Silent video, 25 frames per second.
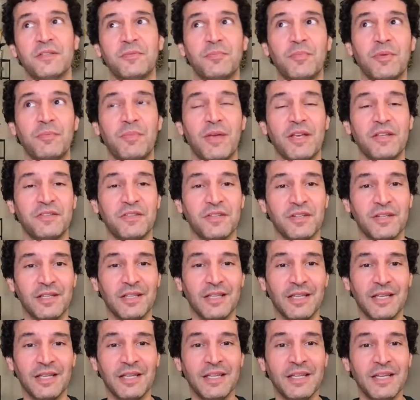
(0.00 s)
But
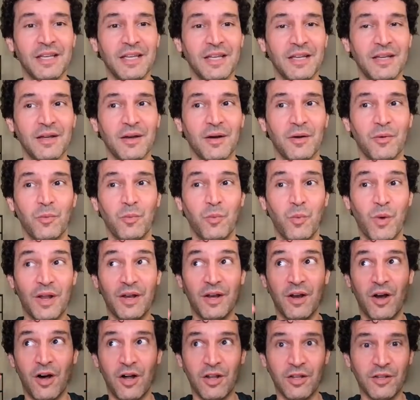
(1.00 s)
basically, when
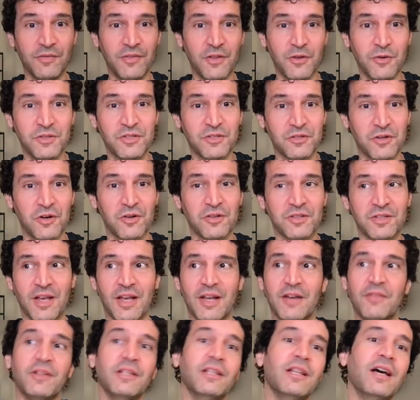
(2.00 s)
all of those stars kind
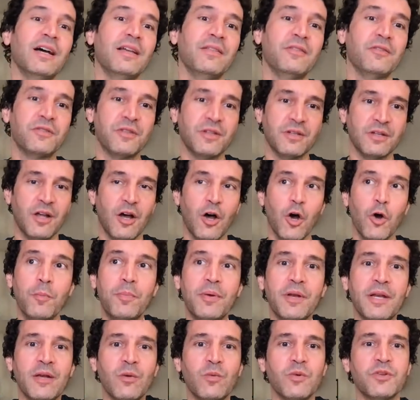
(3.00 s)
of align, there's an
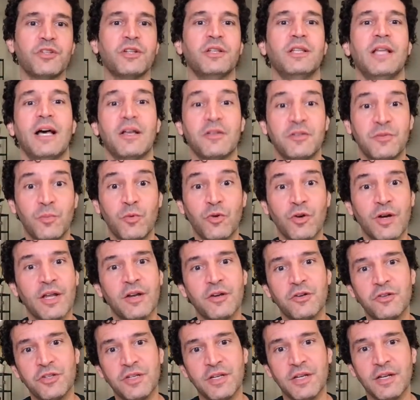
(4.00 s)
opening which allows more
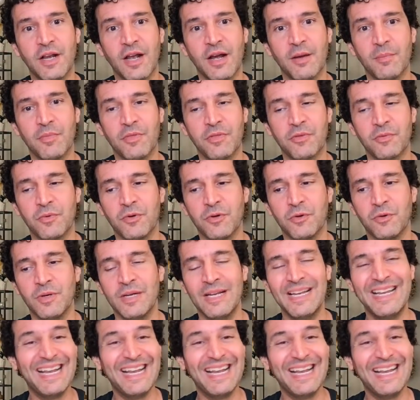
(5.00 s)
energy to come through.